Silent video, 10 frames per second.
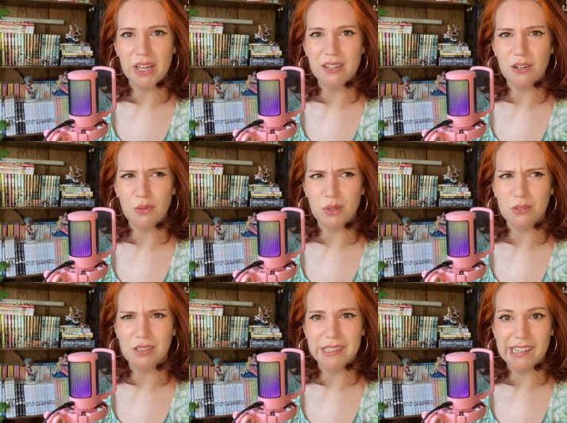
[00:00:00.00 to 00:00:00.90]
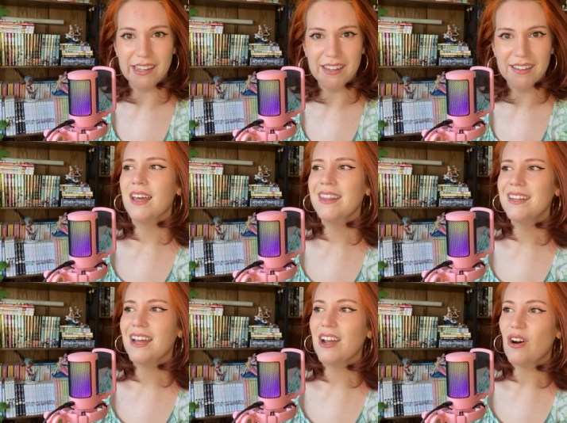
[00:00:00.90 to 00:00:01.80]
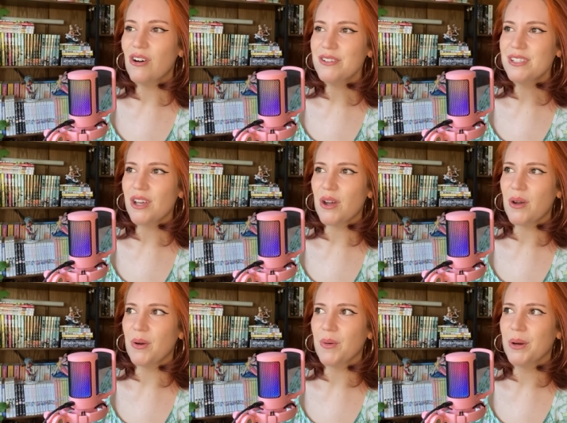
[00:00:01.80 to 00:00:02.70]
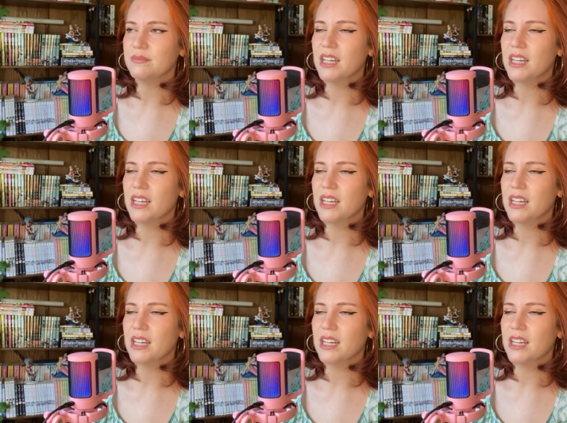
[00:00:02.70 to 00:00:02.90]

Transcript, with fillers: like a riddle a day? And then I also